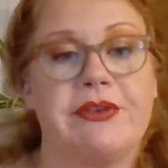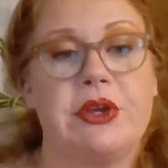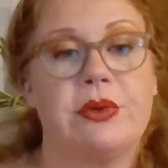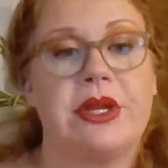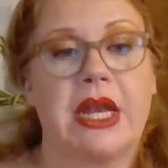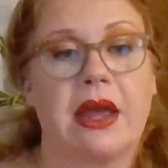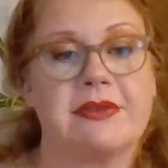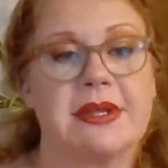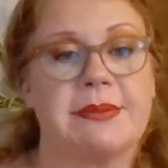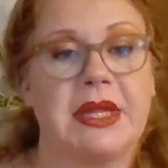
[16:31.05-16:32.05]
you didn't have
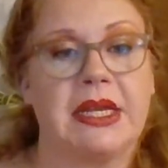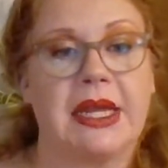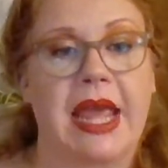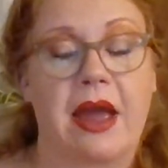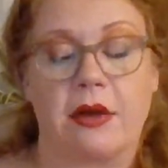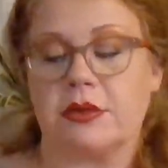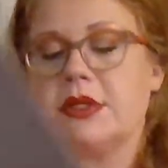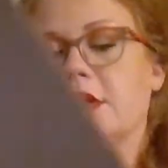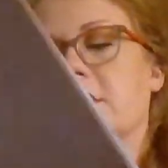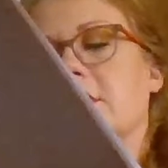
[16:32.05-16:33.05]
something to count,